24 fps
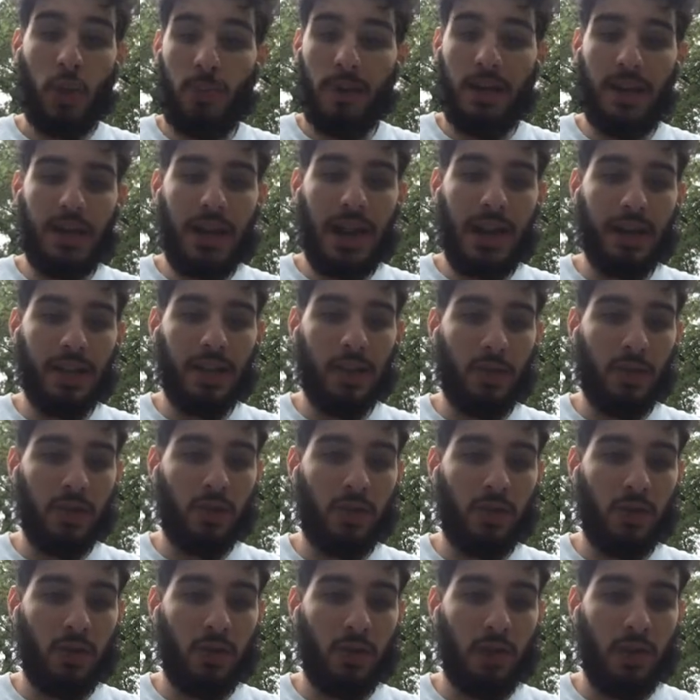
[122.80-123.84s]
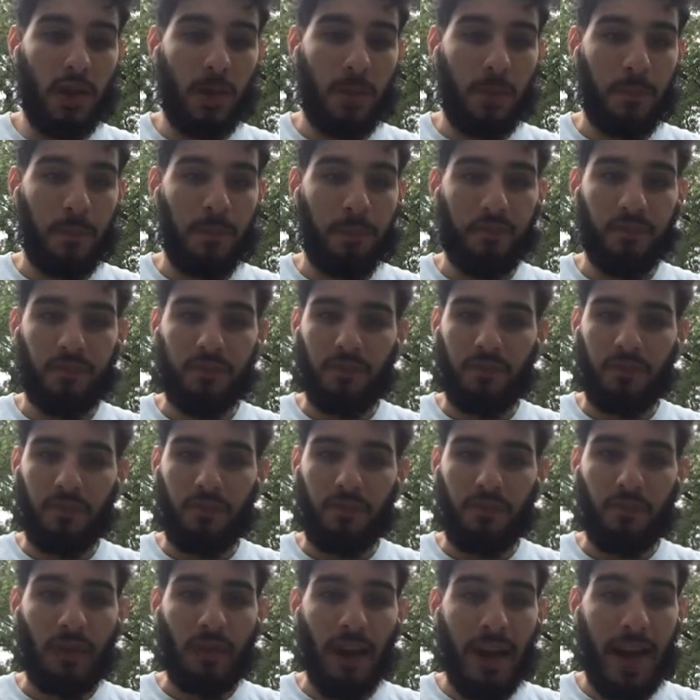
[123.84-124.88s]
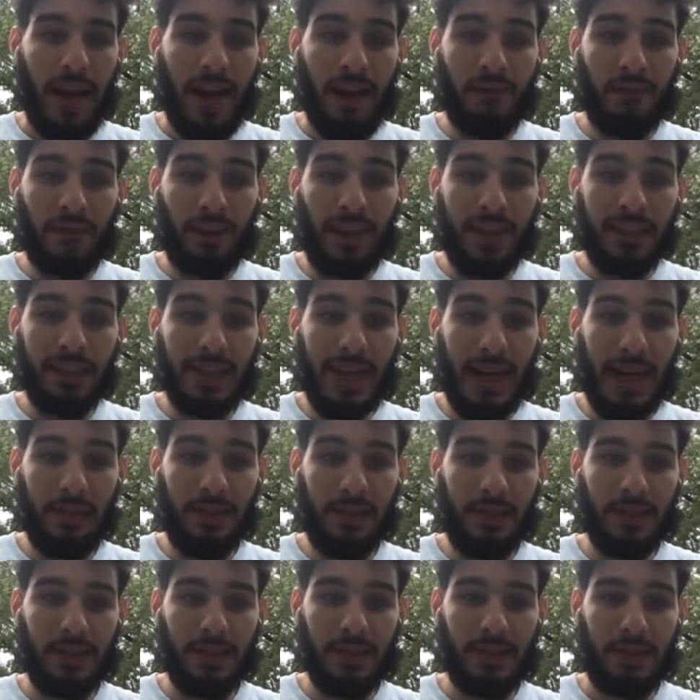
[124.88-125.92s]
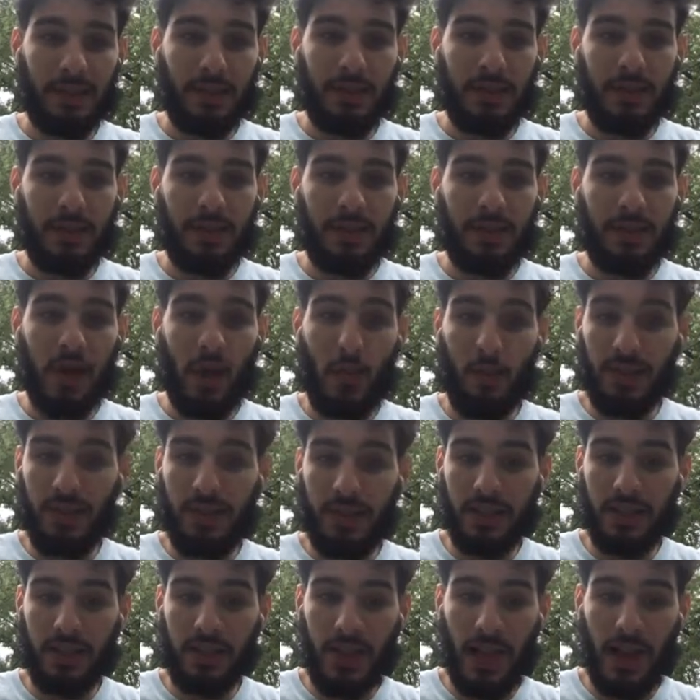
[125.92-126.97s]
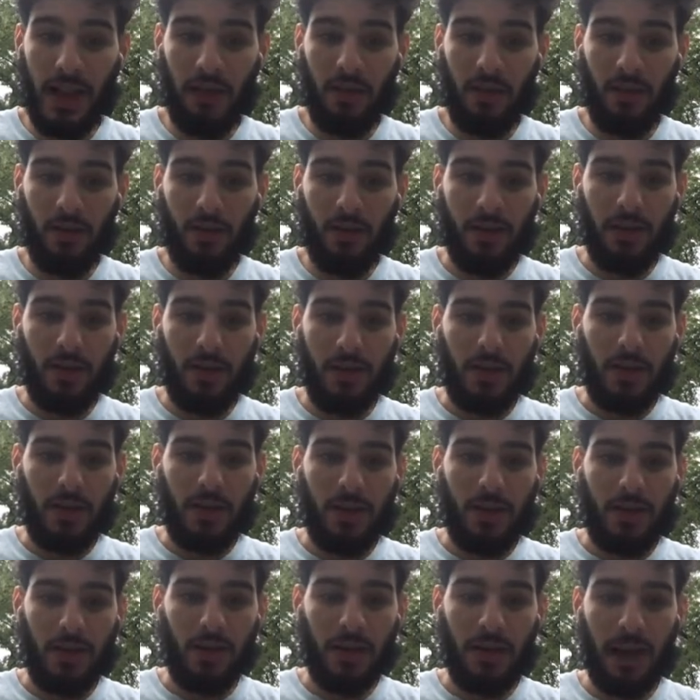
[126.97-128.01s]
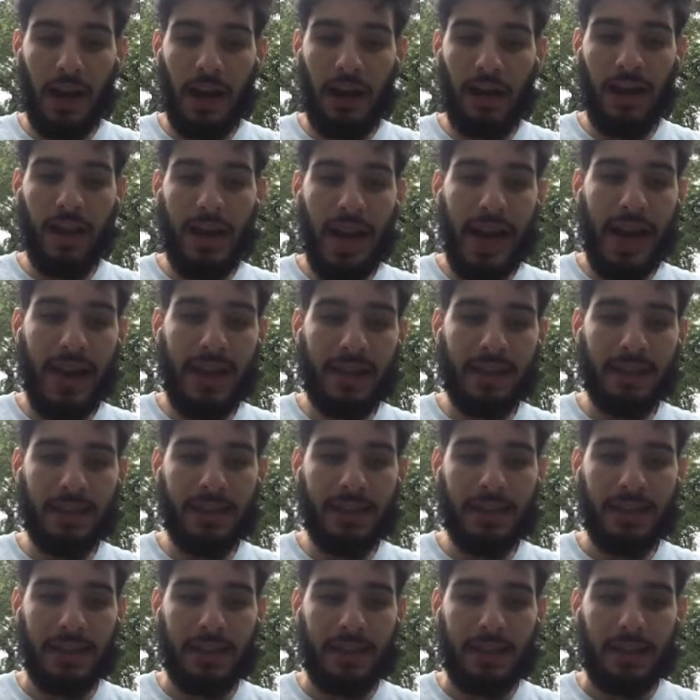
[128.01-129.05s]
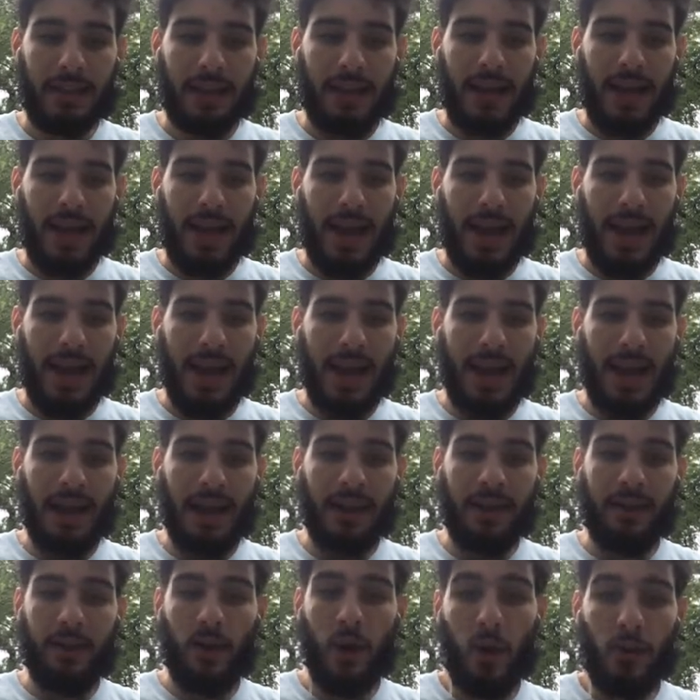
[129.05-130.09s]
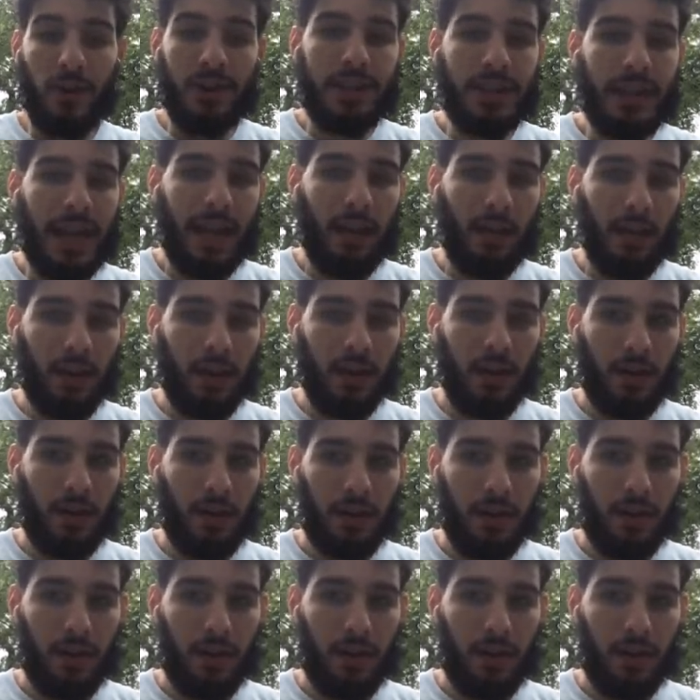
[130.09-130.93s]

be Dennis Smith Jr., Anfernee Simons, Tony Snell, Larry Nance, and Cody Zeller.